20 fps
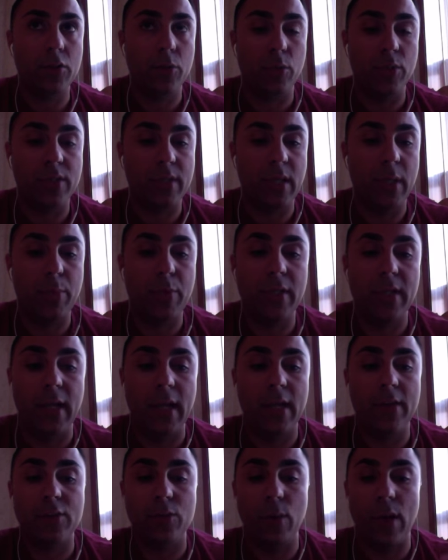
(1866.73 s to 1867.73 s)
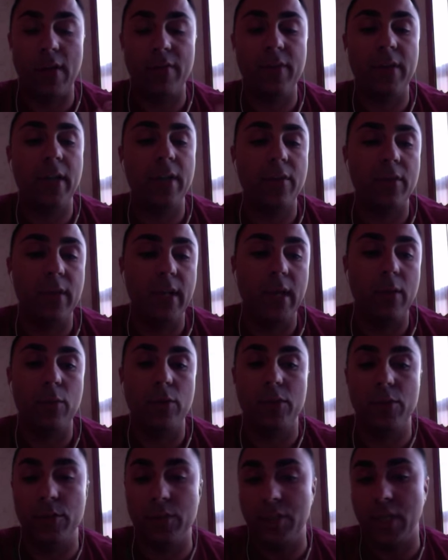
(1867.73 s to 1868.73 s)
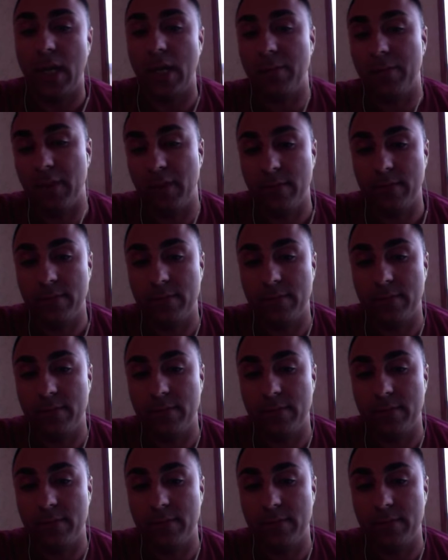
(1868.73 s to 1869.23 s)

we'll skip a day. So every other day we'll do a chapter.